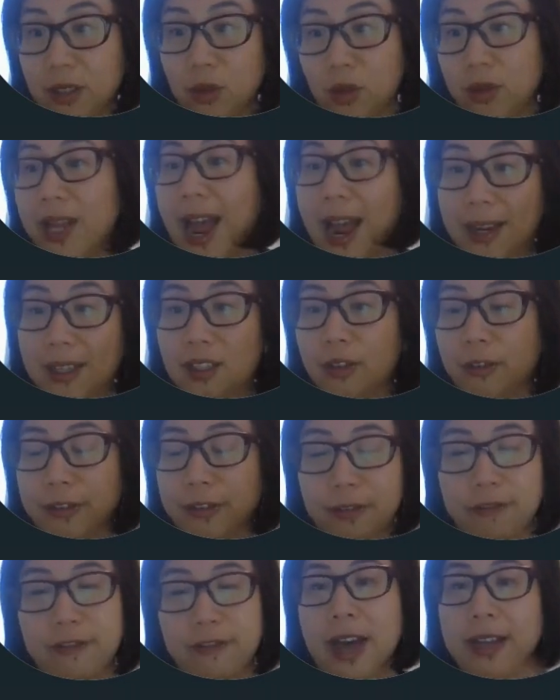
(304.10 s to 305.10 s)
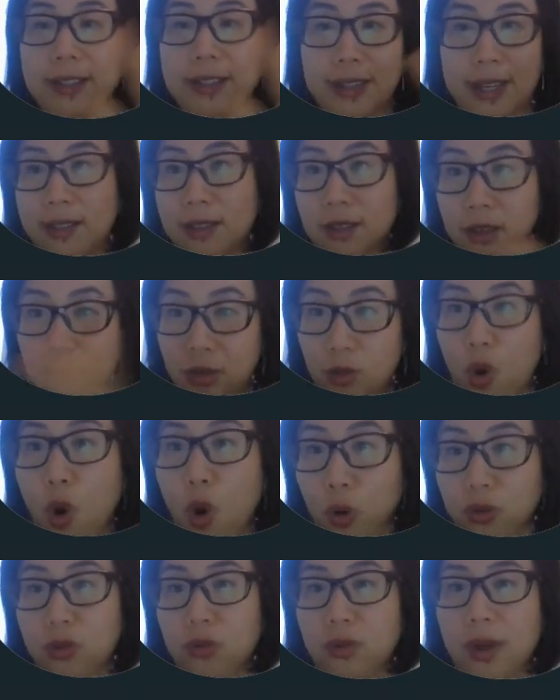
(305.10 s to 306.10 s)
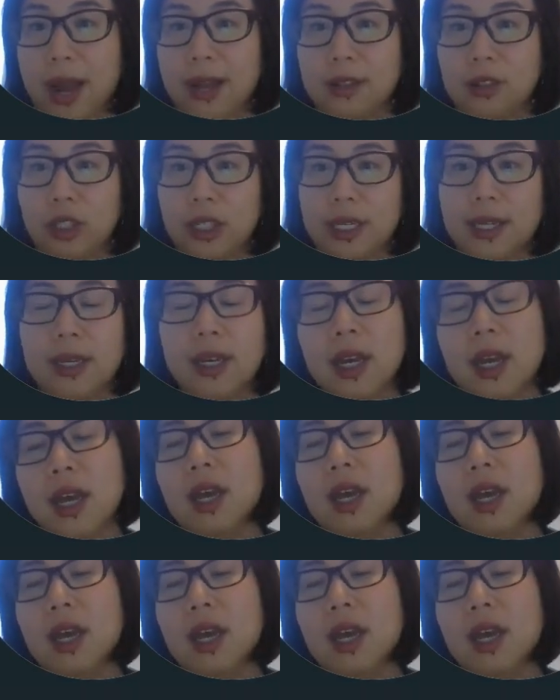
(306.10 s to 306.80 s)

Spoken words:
kind of invalidates this whole strategy.